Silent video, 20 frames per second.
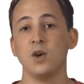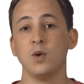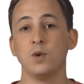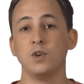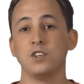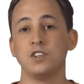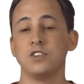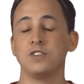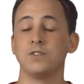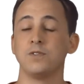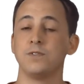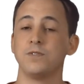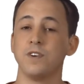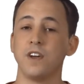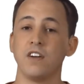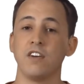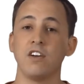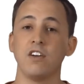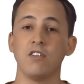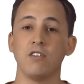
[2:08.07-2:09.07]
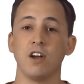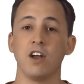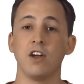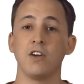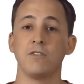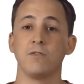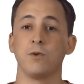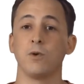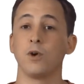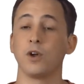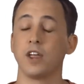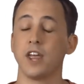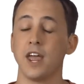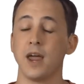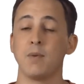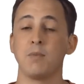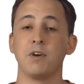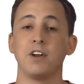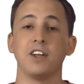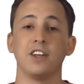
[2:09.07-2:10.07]
which is very rare for a
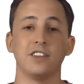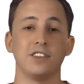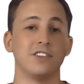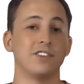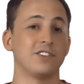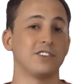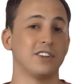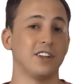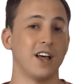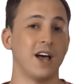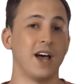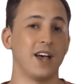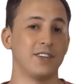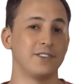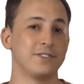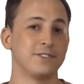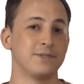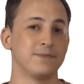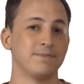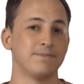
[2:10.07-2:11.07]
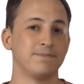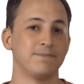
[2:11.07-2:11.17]
camera in this class.